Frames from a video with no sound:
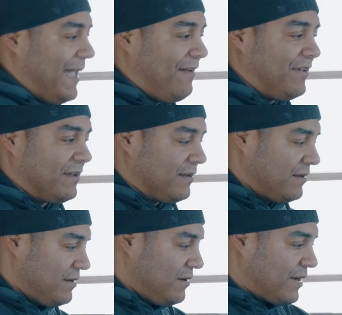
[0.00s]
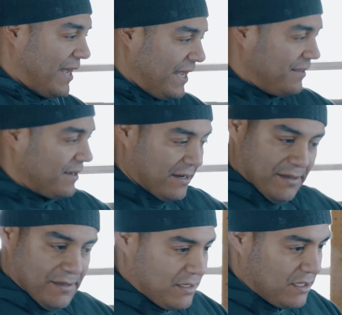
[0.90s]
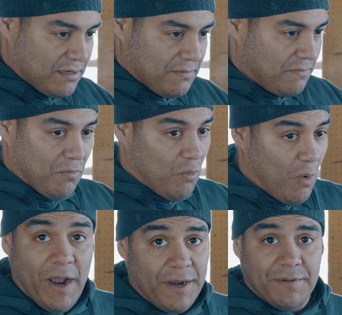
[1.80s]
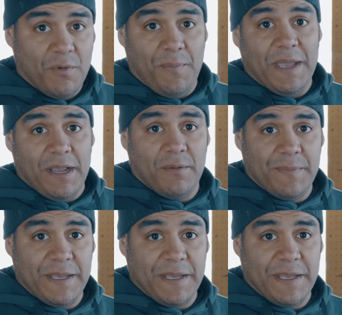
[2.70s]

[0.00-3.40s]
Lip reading: heavy, okay? That 1 will be